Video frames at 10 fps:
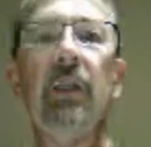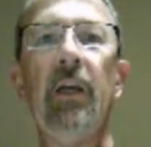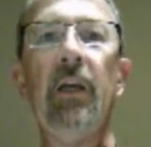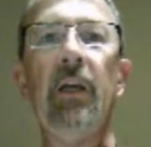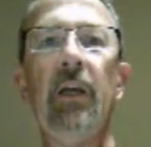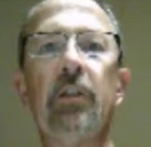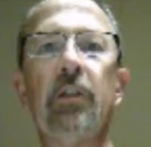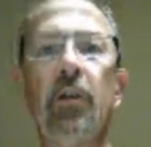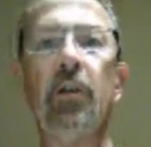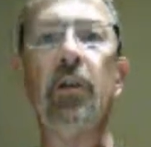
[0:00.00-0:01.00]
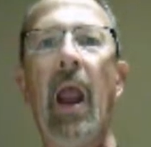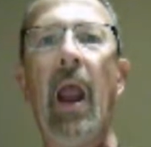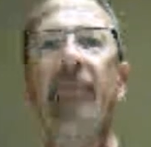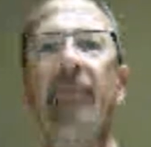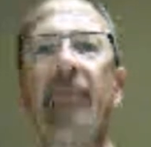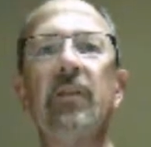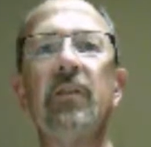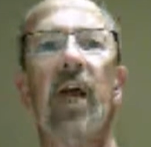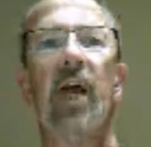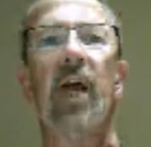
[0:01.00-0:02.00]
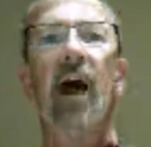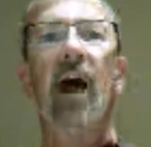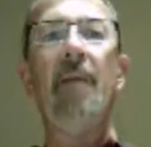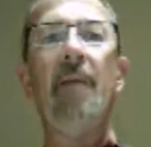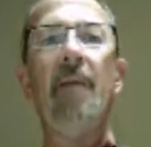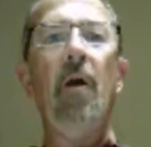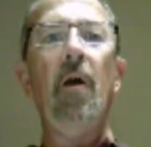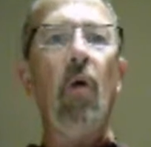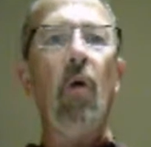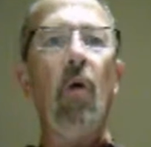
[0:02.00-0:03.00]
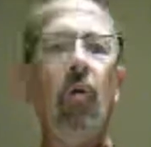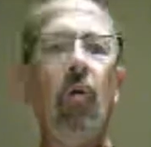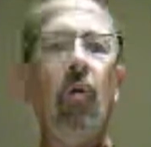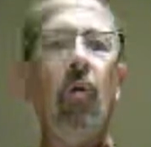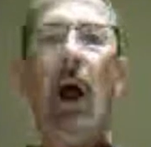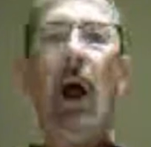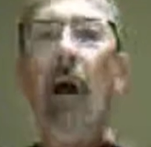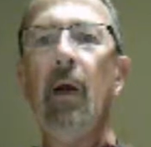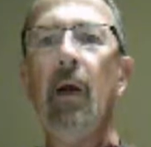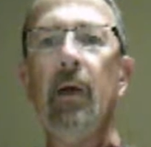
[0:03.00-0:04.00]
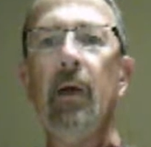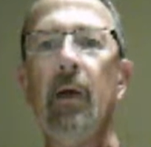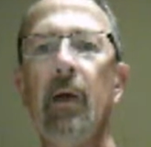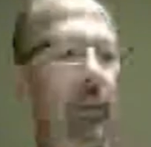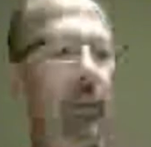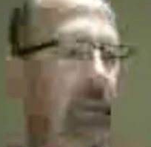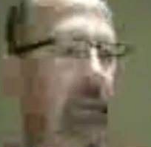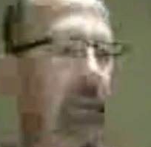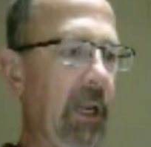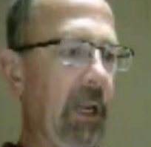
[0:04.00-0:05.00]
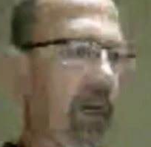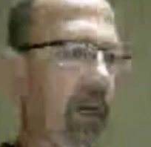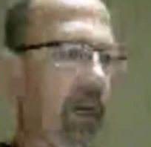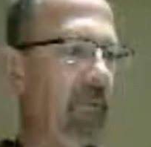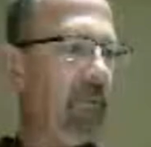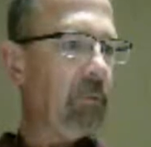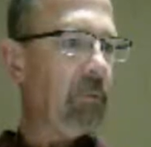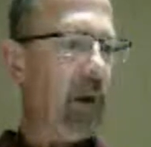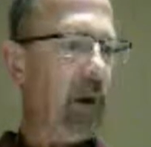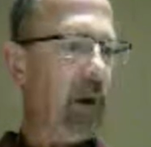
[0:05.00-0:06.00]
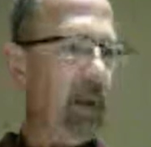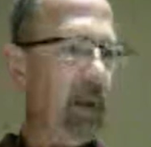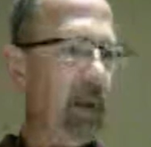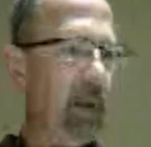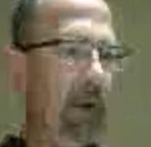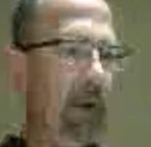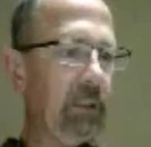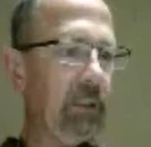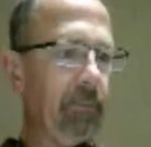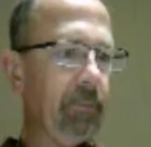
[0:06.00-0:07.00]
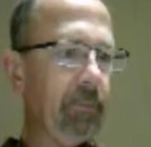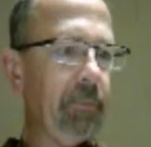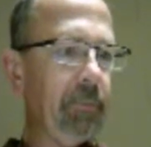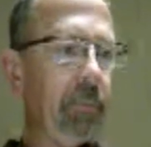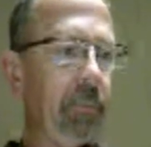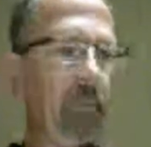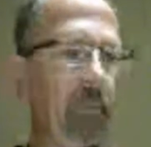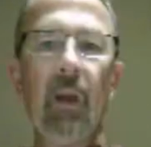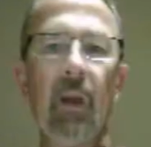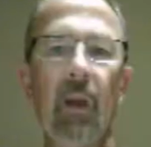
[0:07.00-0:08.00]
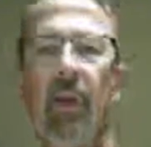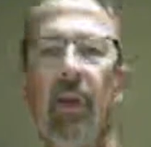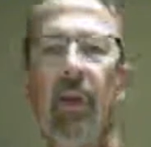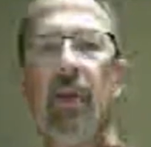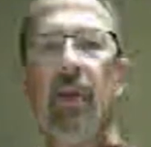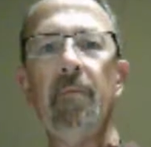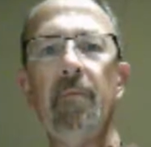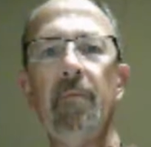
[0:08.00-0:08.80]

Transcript: to make sure you have it set up where you are taking care of this, where it has the